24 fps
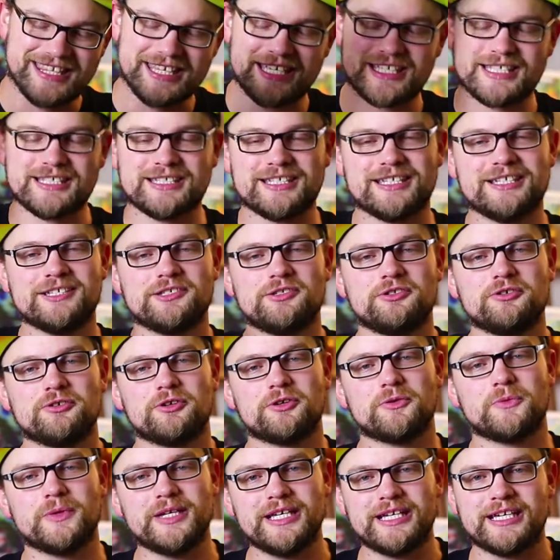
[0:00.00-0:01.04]
This is
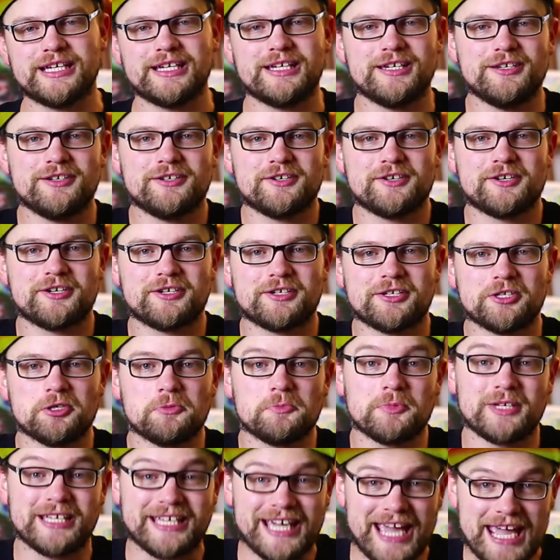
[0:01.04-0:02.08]
your week in
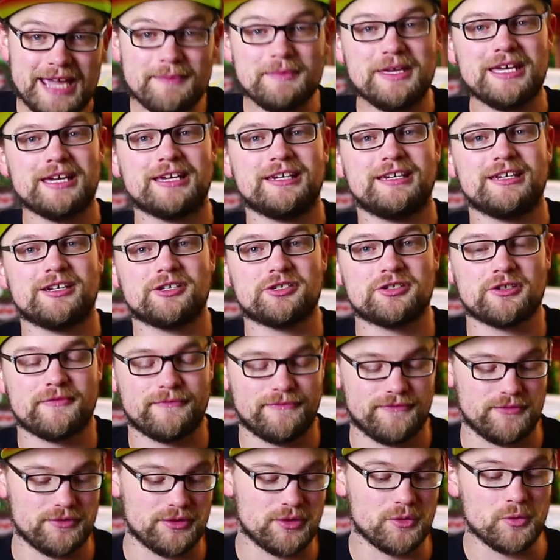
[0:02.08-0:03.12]
Nerddom Gaming Edition
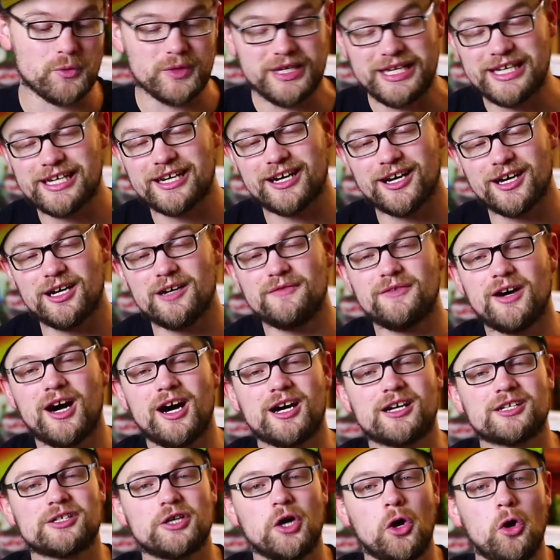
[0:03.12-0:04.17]
for the week of
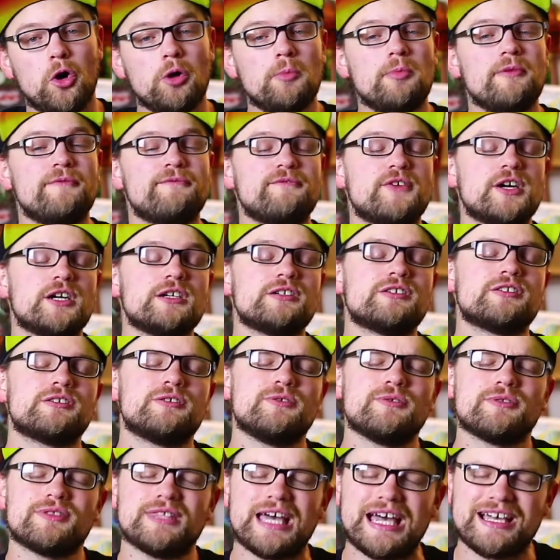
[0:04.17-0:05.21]
October 1st,
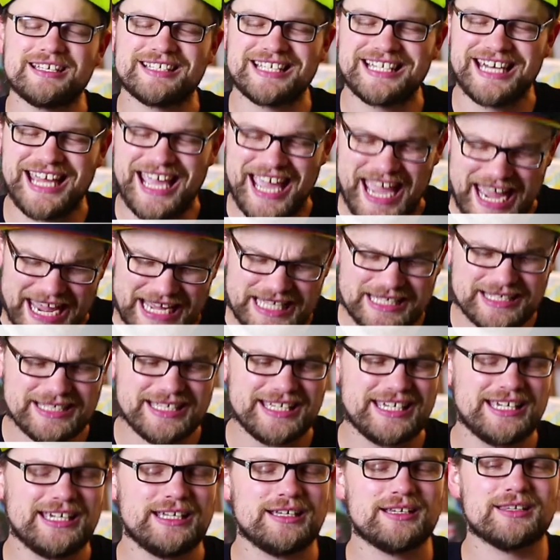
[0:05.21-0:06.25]

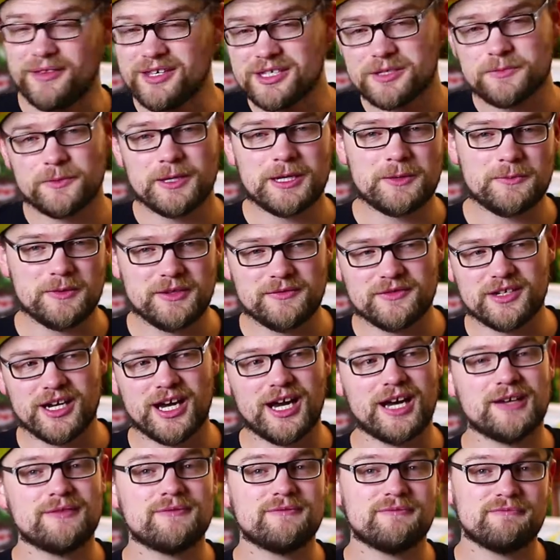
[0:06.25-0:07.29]
2018. This week we've
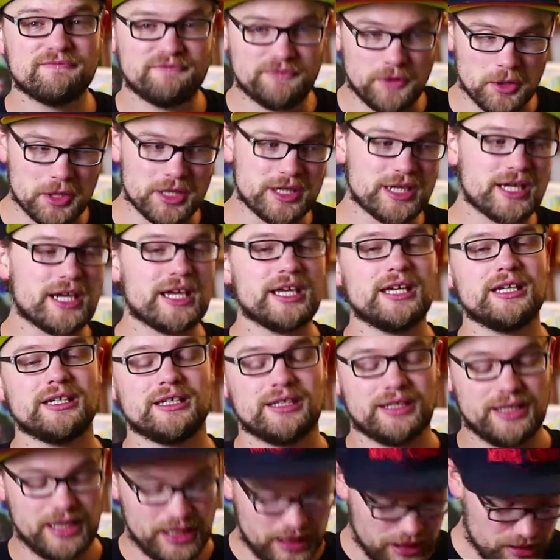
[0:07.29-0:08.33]
got Fortnite,
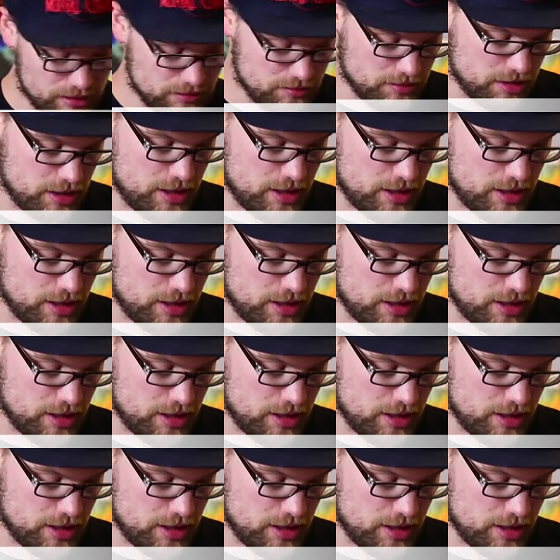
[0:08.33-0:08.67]
Kingdom